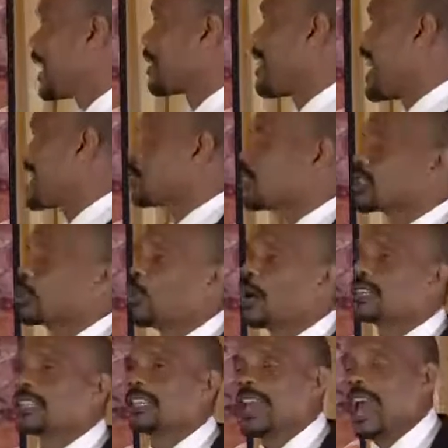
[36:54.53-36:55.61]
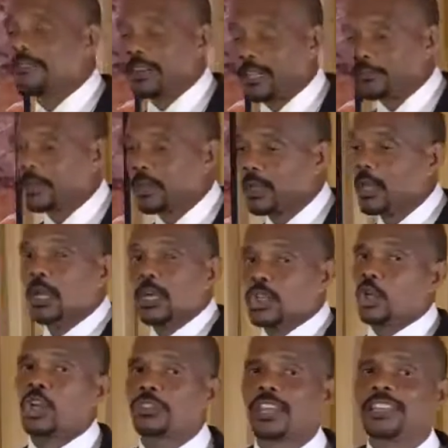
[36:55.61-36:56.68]
Lazarus was in heaven. Do
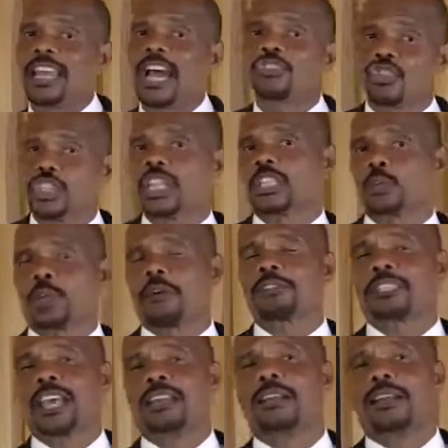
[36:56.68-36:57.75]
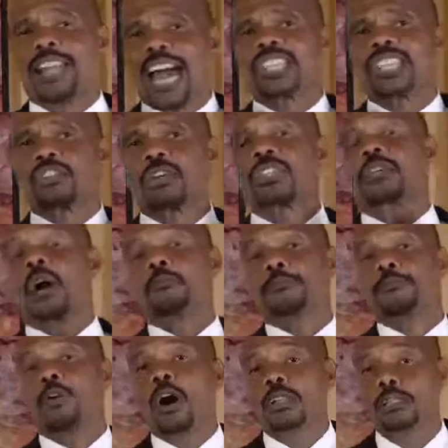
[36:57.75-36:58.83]
you think that Jesus would have said, Lazarus, come
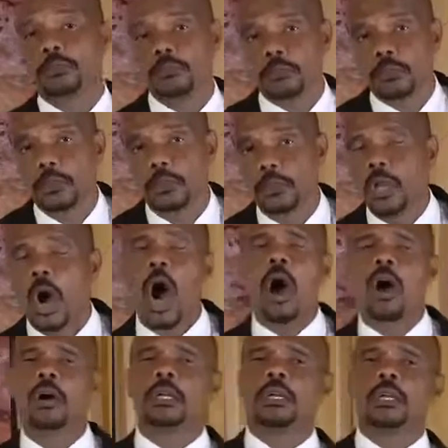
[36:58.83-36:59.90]
forth? No.